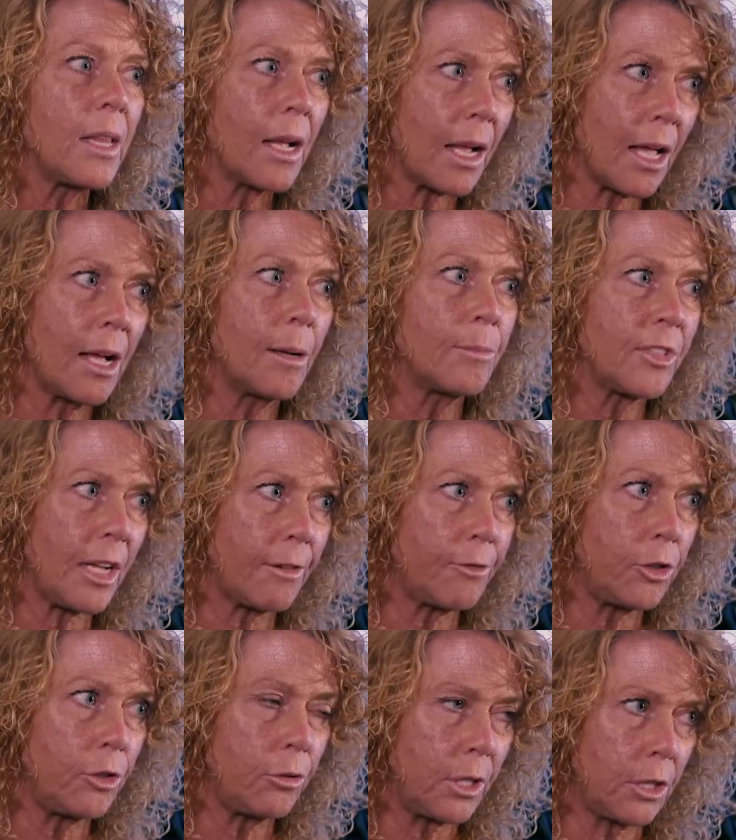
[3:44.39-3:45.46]
that comes
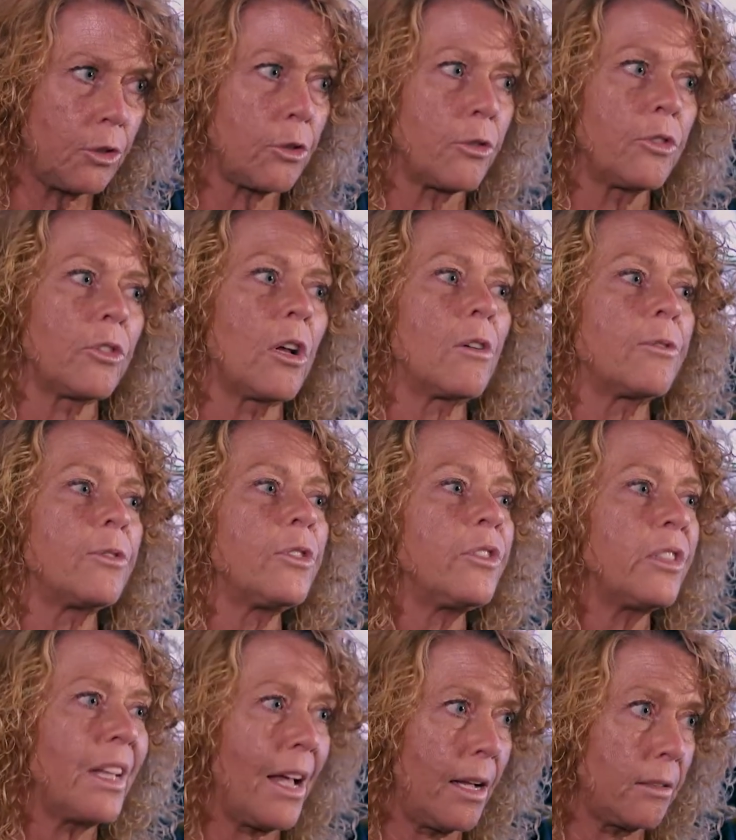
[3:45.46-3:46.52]
after you get yourself
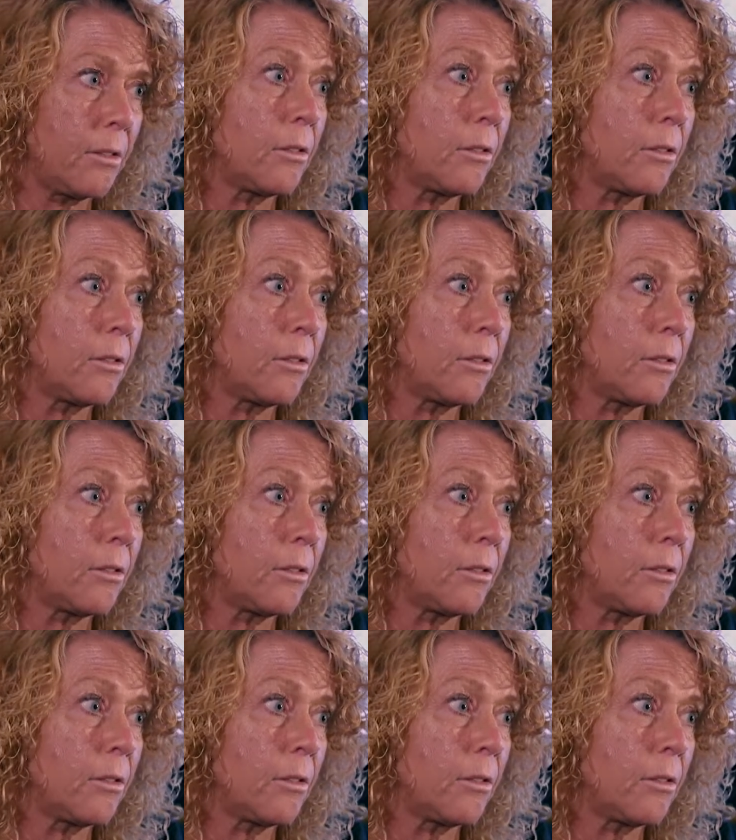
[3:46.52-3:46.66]
set.